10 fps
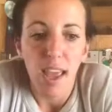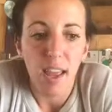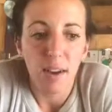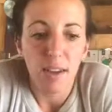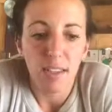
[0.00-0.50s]

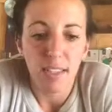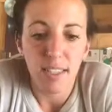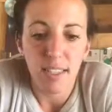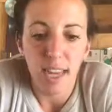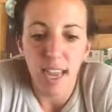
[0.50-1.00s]
And
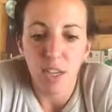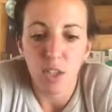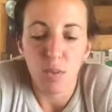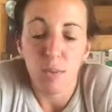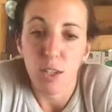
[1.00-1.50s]
does it take
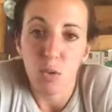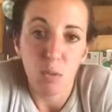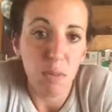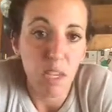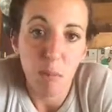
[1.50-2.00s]
just me
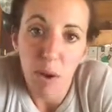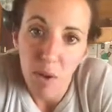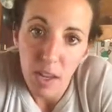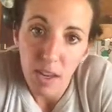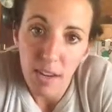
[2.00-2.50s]
dreaming
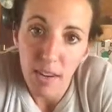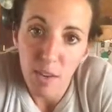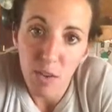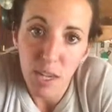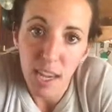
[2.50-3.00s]
about it
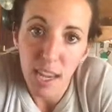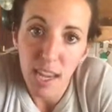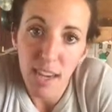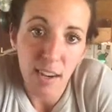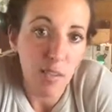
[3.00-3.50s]
every
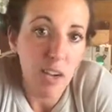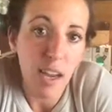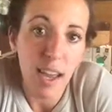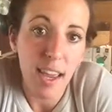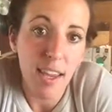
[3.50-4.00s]
day and every
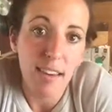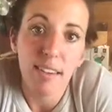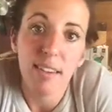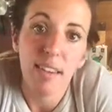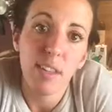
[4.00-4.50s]
night
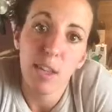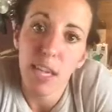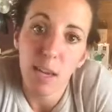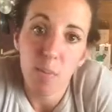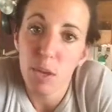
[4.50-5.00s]
and
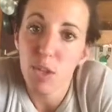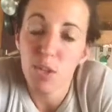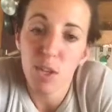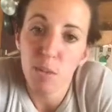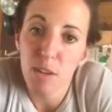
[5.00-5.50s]
looking at
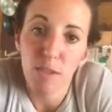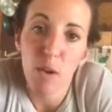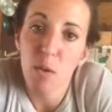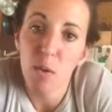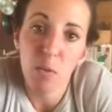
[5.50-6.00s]
pictures on my
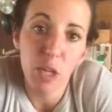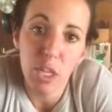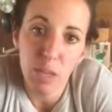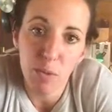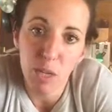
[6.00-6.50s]
phone and
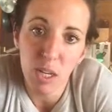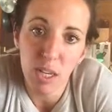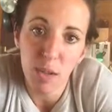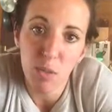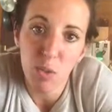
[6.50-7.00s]
wishing it was going to
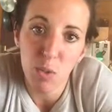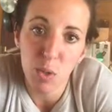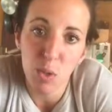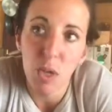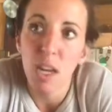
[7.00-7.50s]
come
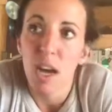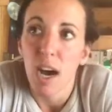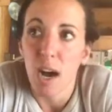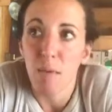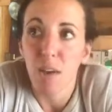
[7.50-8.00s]
true?
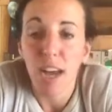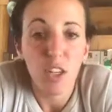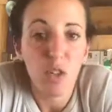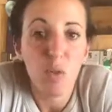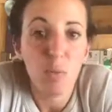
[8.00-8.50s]
I
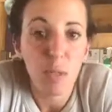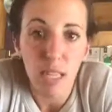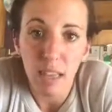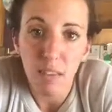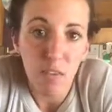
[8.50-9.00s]
do
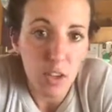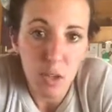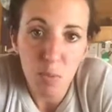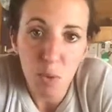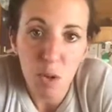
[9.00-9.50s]
believe in
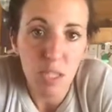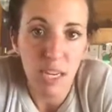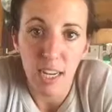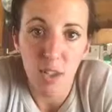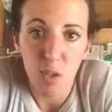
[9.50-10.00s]
vision boards,
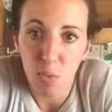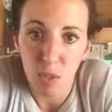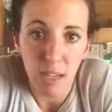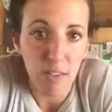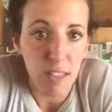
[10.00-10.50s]
and I do
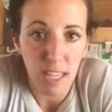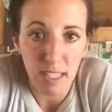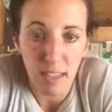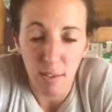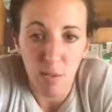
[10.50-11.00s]
believe
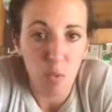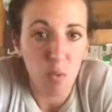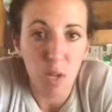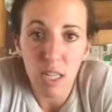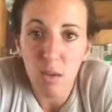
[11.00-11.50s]
that stuff
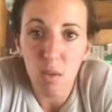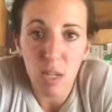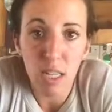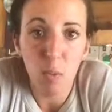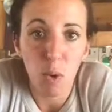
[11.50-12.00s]
really,
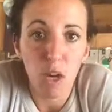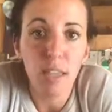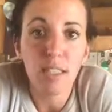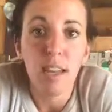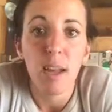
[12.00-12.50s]
really
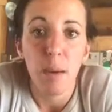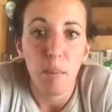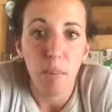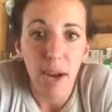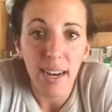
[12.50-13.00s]
works,
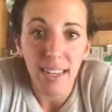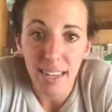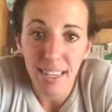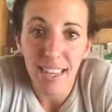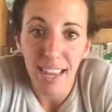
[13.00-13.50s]
but
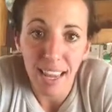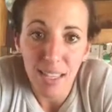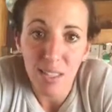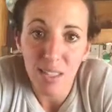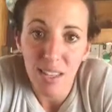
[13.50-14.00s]
it
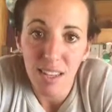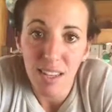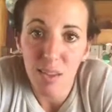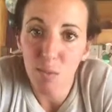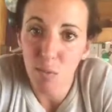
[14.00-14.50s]
takes
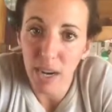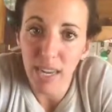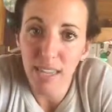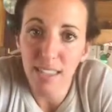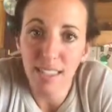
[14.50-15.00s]
the
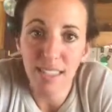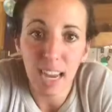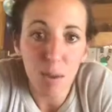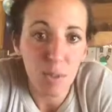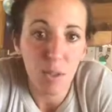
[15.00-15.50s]
right
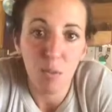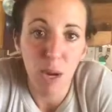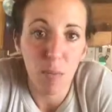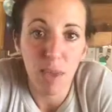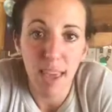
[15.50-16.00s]
steps and the
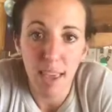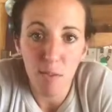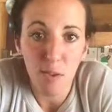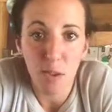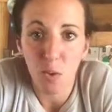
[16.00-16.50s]
right
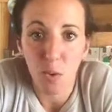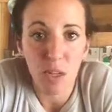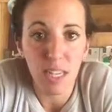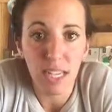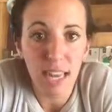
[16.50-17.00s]
behaviors in
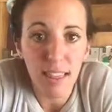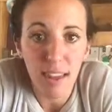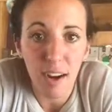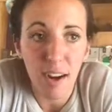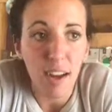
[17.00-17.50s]
order to get
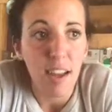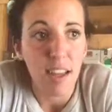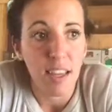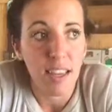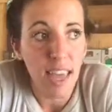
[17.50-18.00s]
there.
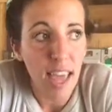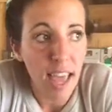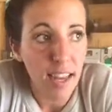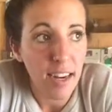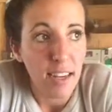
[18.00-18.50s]
You
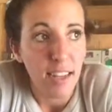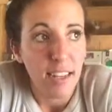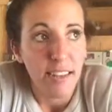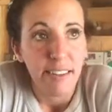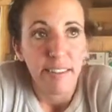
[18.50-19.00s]
can't
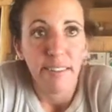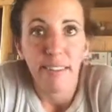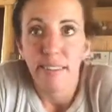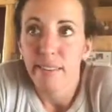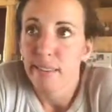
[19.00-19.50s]

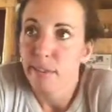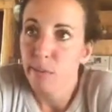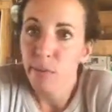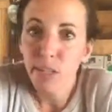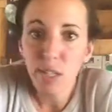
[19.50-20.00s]

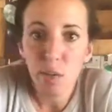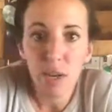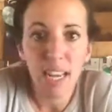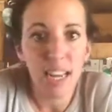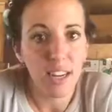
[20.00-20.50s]
wish in
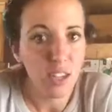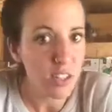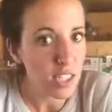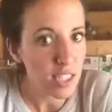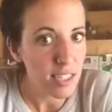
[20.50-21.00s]
one hand and
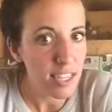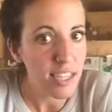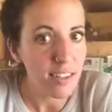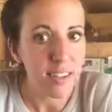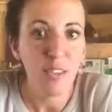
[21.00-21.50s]
shit in the
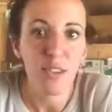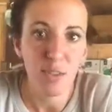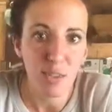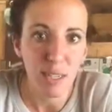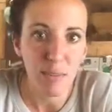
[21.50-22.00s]
other, if you
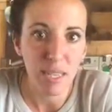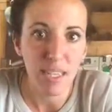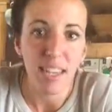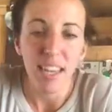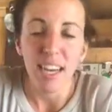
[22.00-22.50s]
know what I
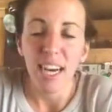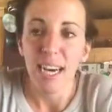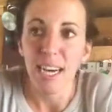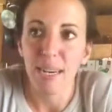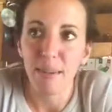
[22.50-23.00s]
mean.
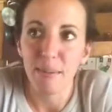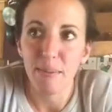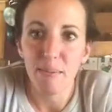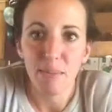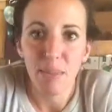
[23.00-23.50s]

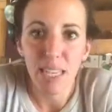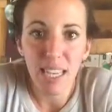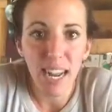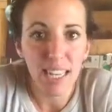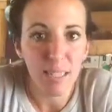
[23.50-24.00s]

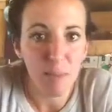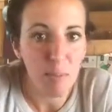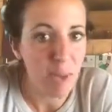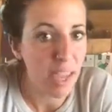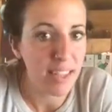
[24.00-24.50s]
It has to be
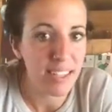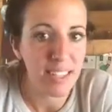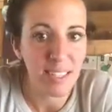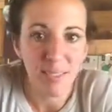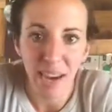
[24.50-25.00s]

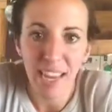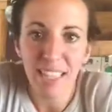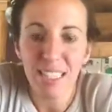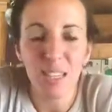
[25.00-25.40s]
balanced, right?